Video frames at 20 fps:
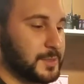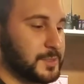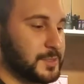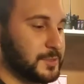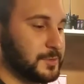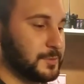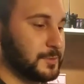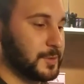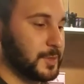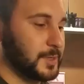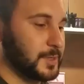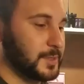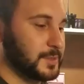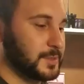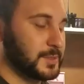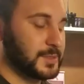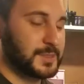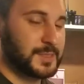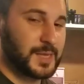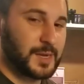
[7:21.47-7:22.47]
to uh,
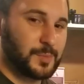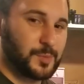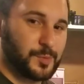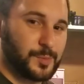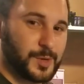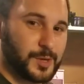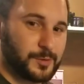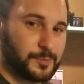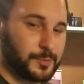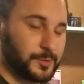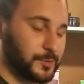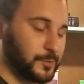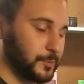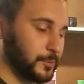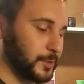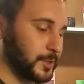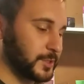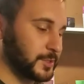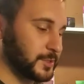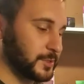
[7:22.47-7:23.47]
set up a better
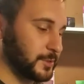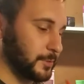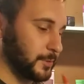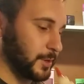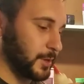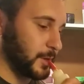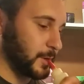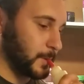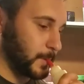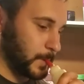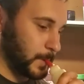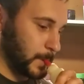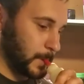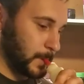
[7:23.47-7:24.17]
recording studio.